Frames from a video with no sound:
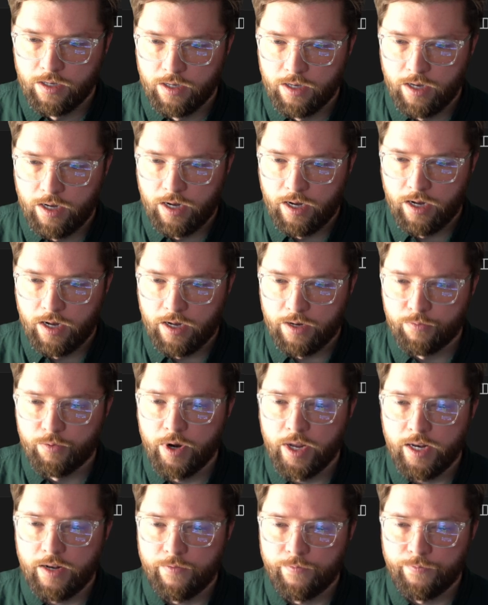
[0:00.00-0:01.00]

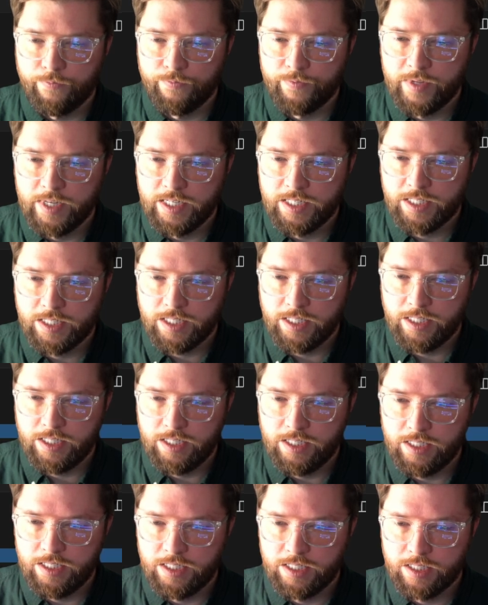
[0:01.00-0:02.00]
Right, this
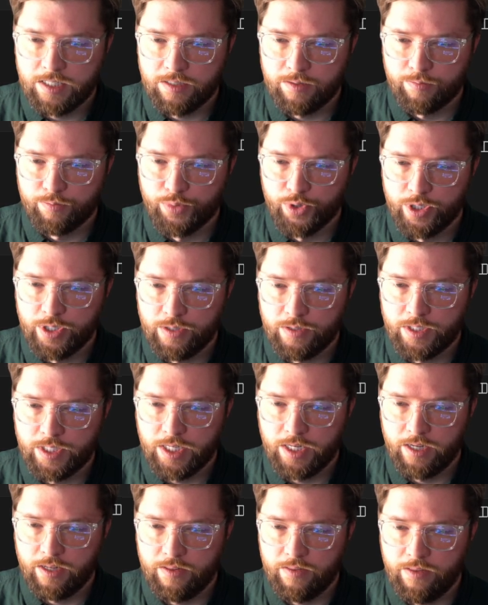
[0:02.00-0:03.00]
is
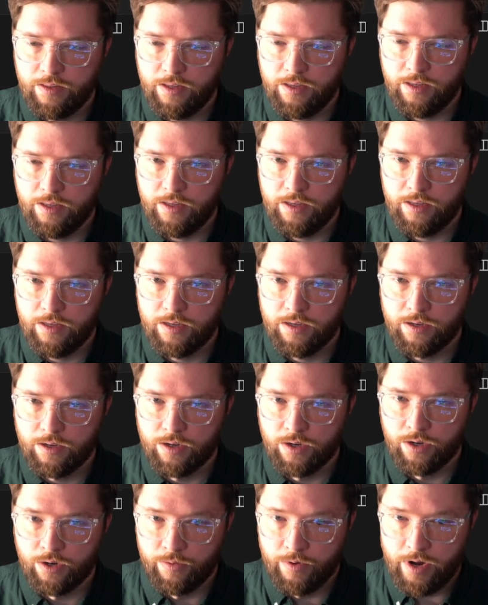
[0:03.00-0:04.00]
producing the
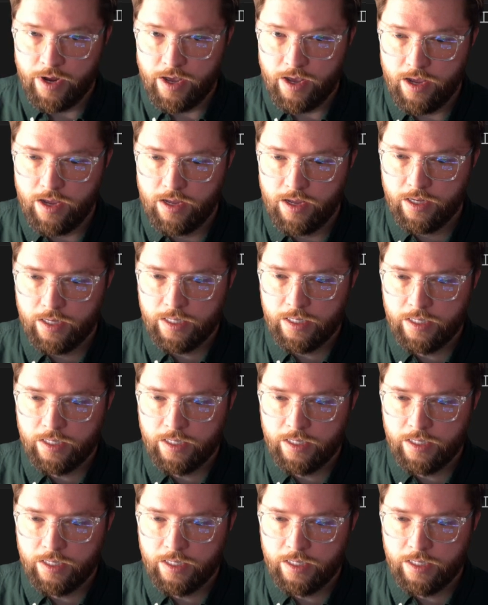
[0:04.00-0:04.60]
array.